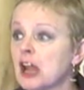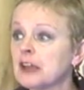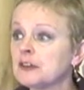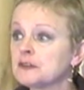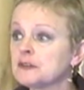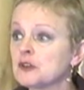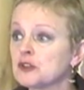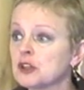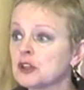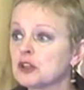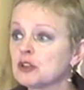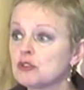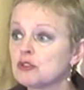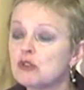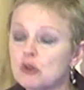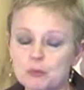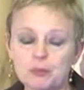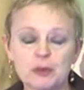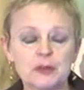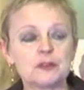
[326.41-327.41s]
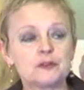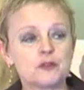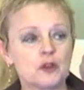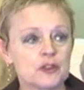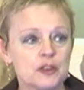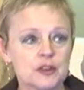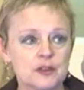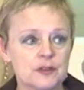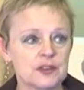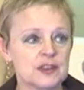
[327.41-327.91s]
and for the group and for
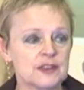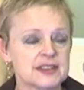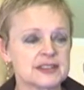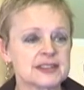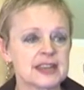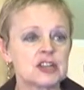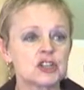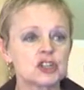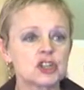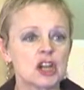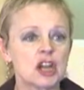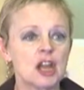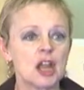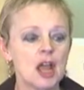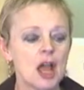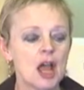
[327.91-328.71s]
the centre